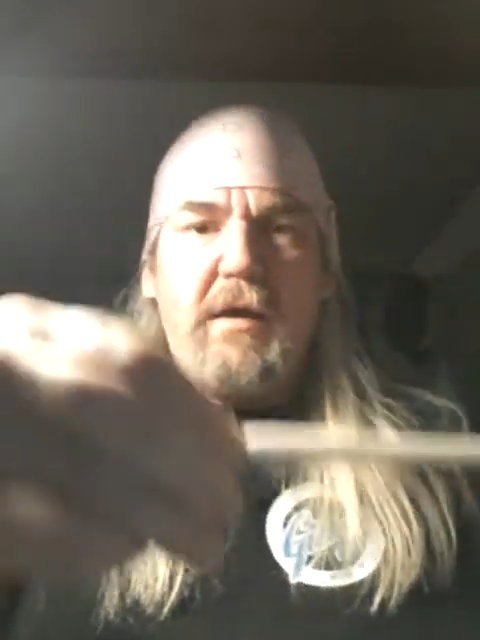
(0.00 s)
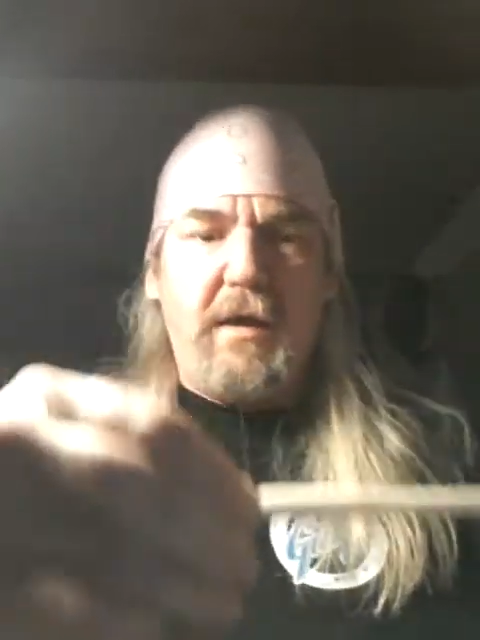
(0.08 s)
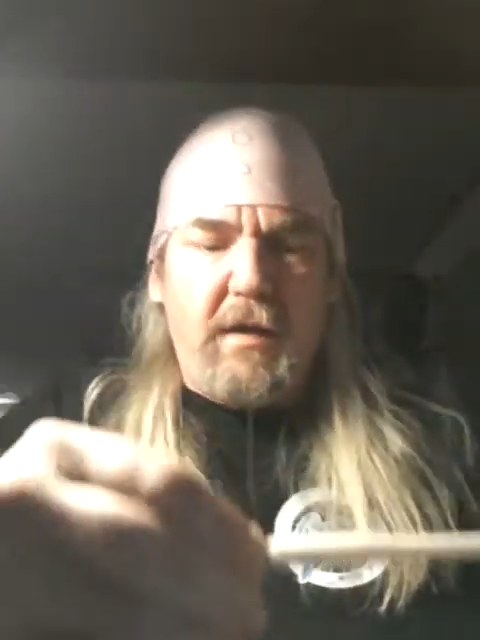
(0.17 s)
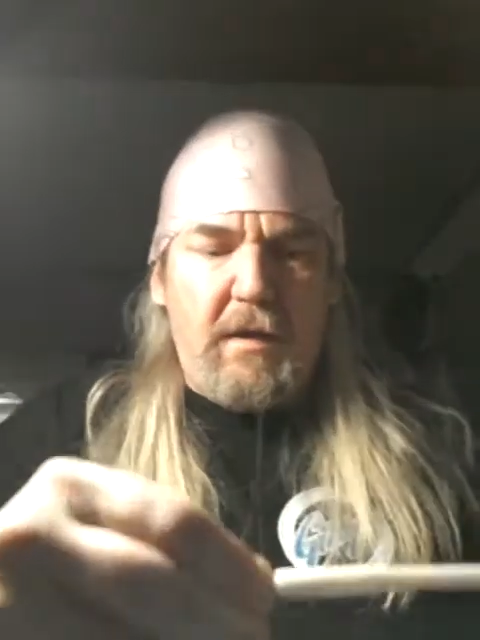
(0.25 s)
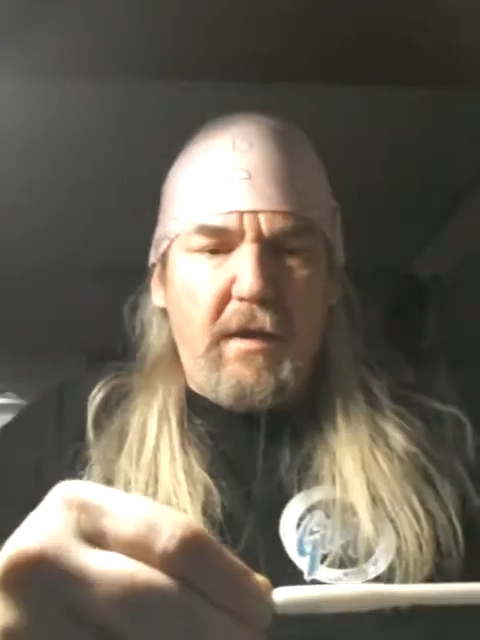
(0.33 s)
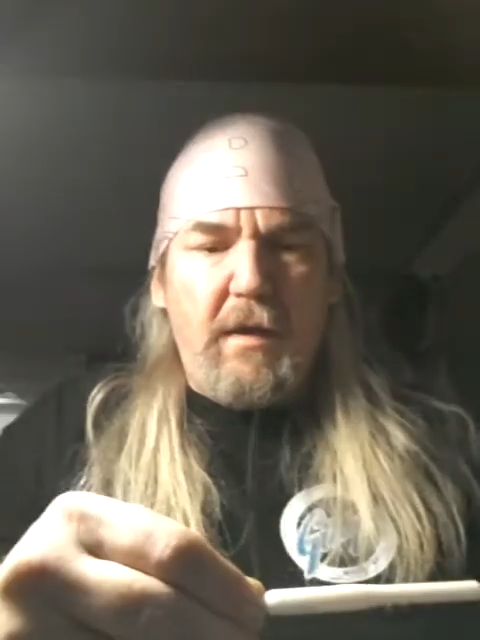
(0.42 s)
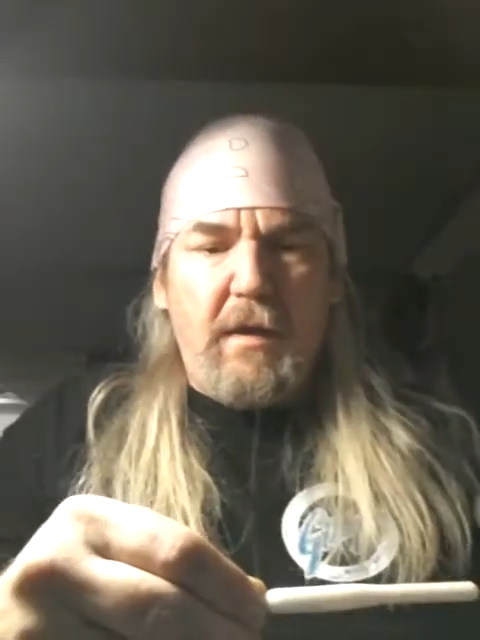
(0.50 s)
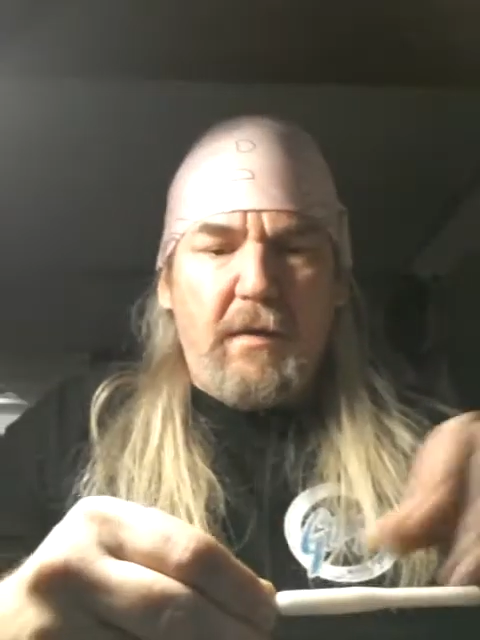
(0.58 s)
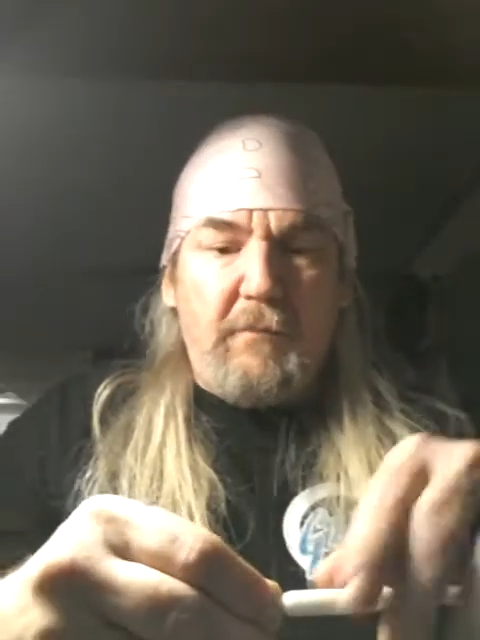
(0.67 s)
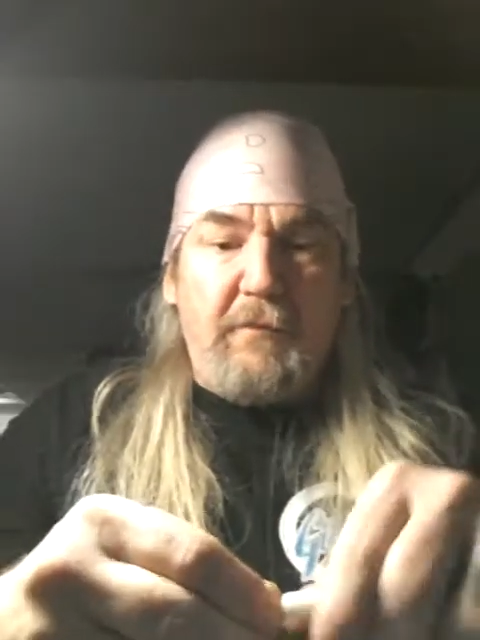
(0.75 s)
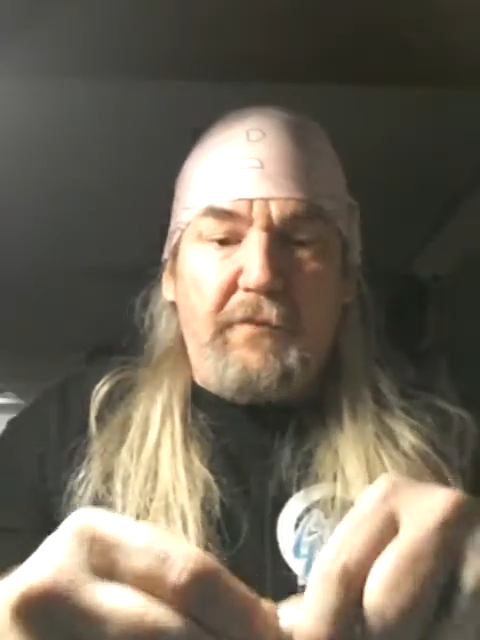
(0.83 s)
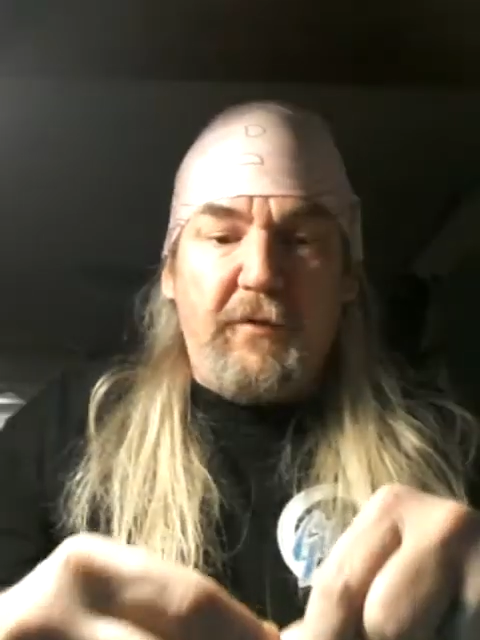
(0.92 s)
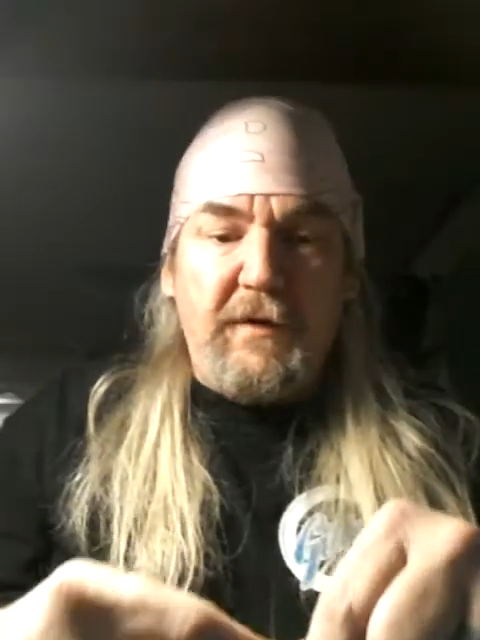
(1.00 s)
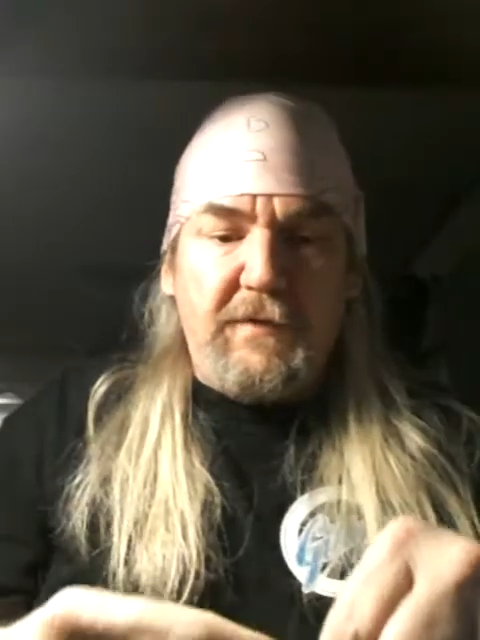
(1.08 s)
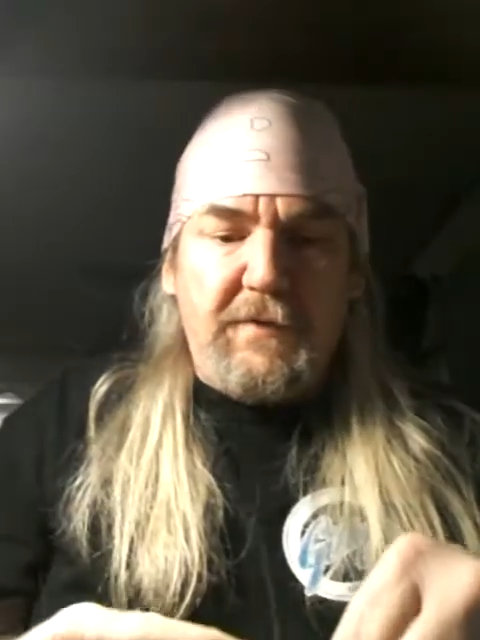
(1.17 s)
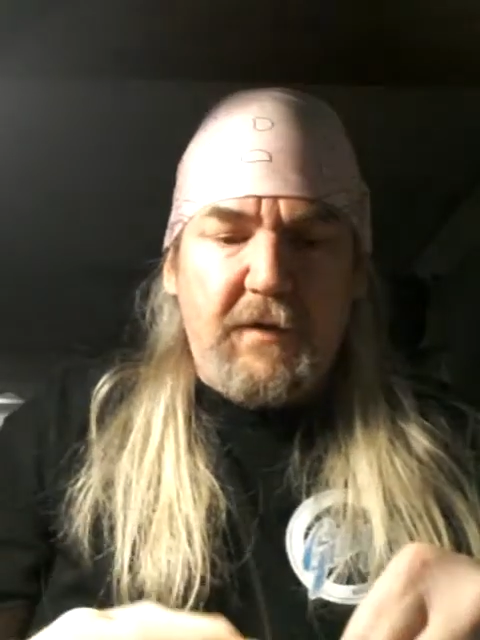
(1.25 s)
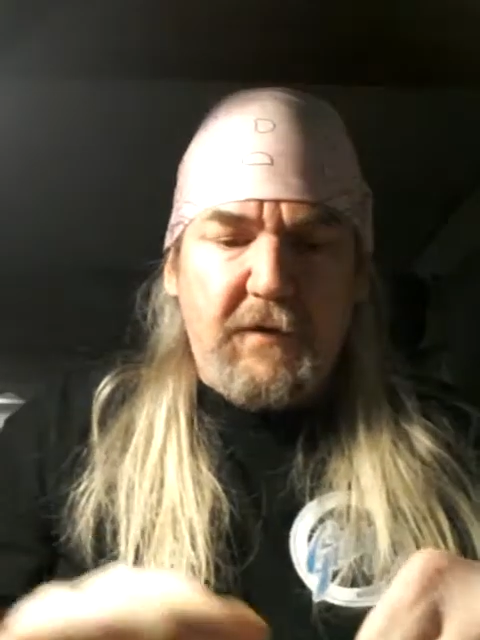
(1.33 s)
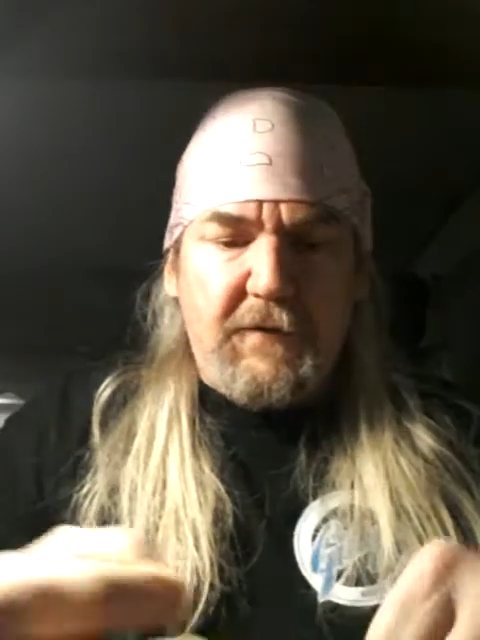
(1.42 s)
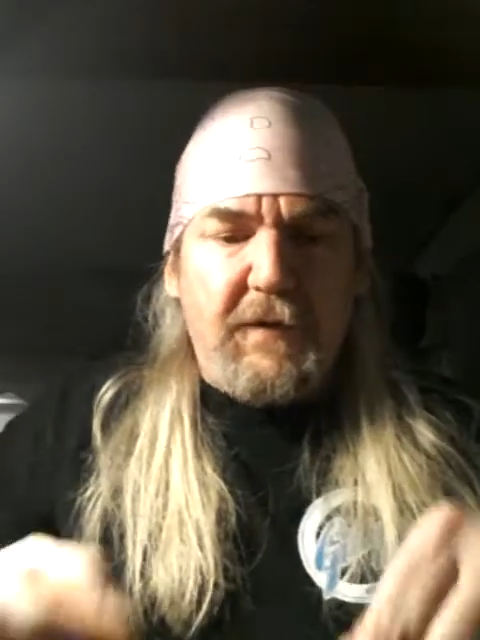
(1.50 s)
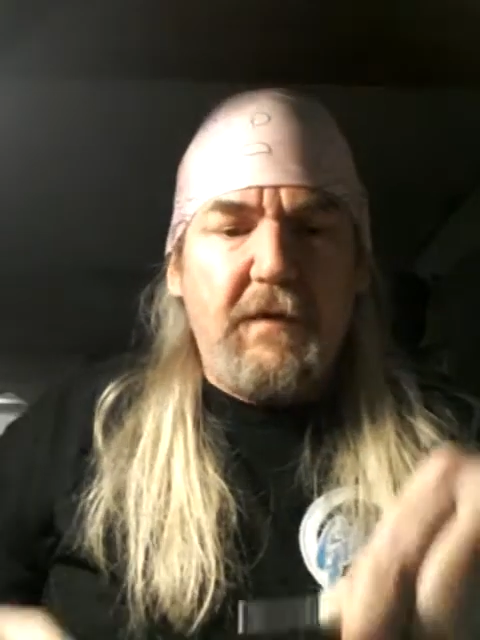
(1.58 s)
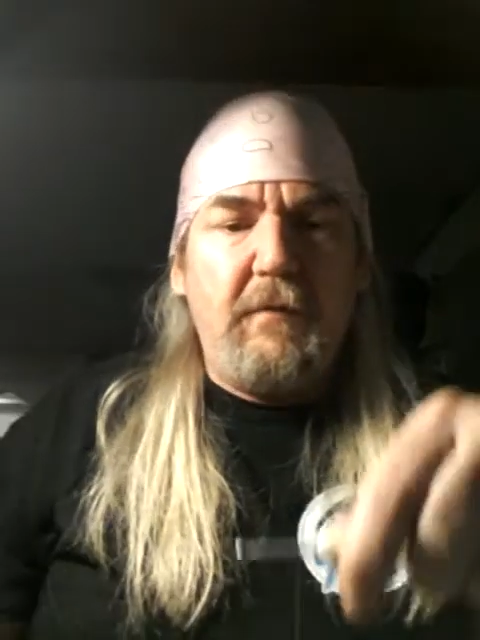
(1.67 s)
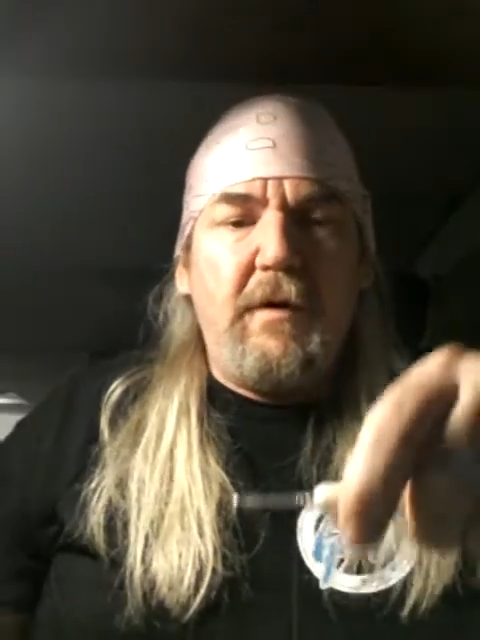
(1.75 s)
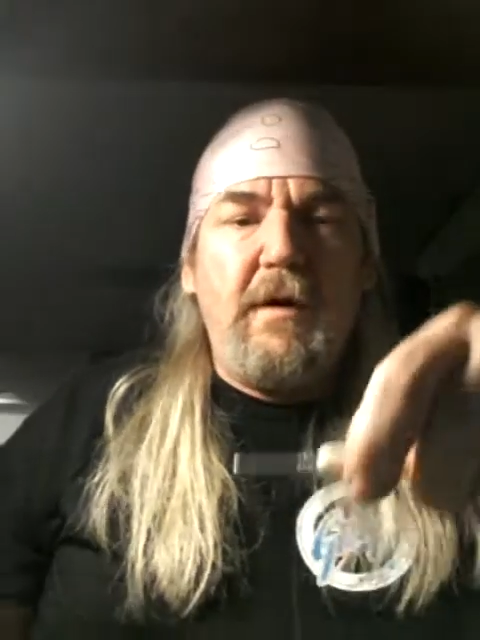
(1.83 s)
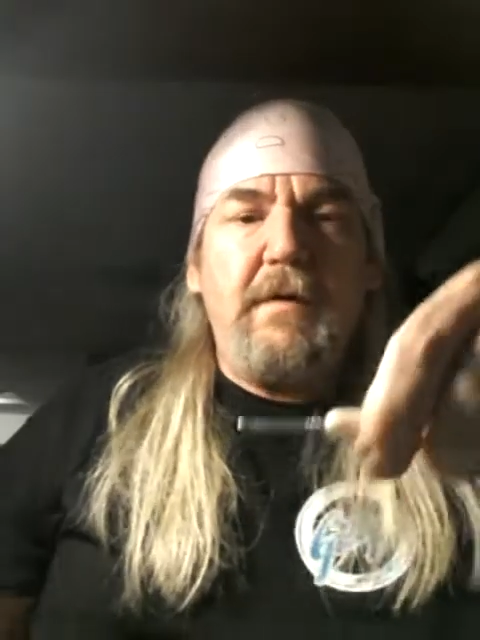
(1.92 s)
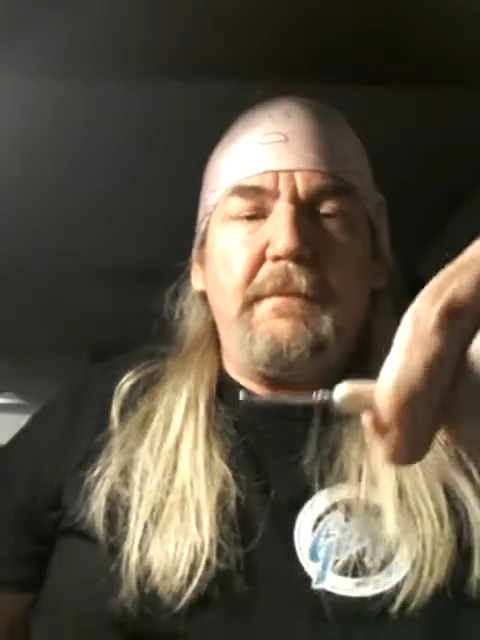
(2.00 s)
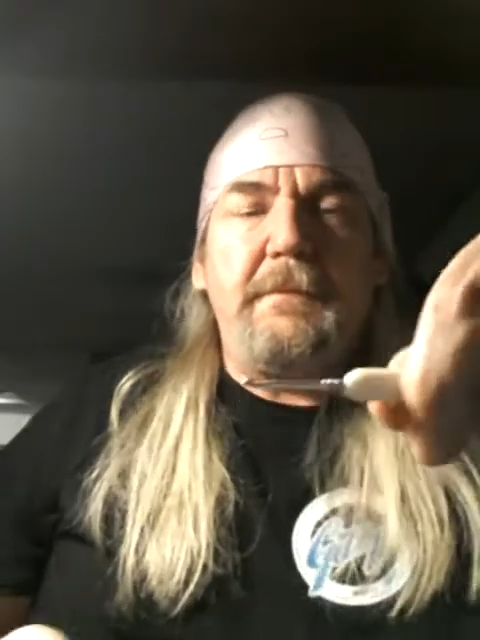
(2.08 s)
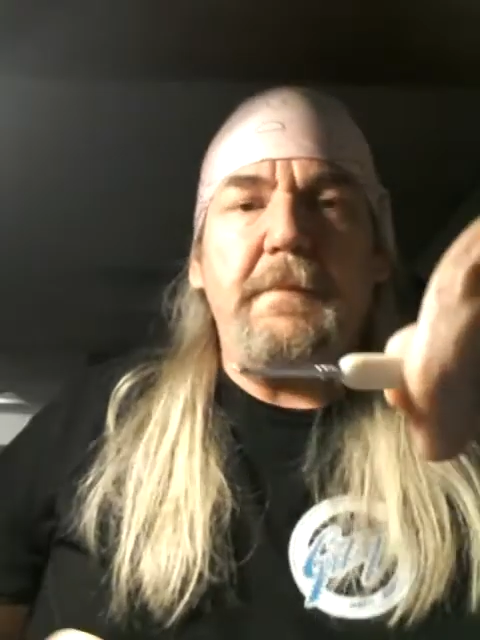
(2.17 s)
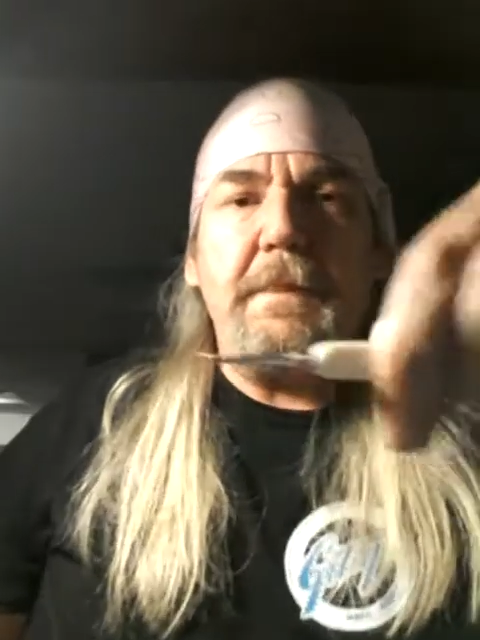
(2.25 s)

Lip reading: Alright, before you start your second wire,